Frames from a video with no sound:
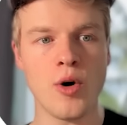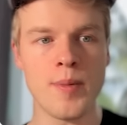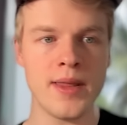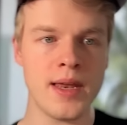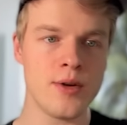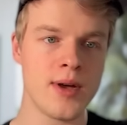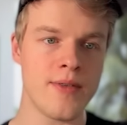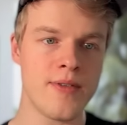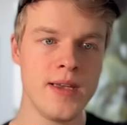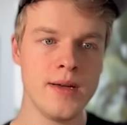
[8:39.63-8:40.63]
I open it, you
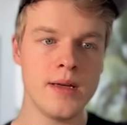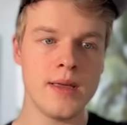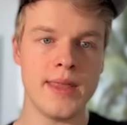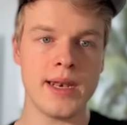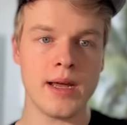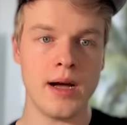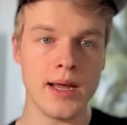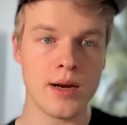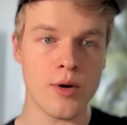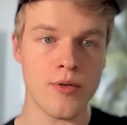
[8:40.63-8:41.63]
can see that
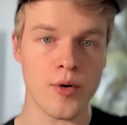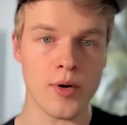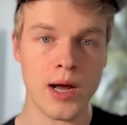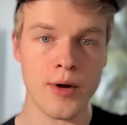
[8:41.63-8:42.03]
in Console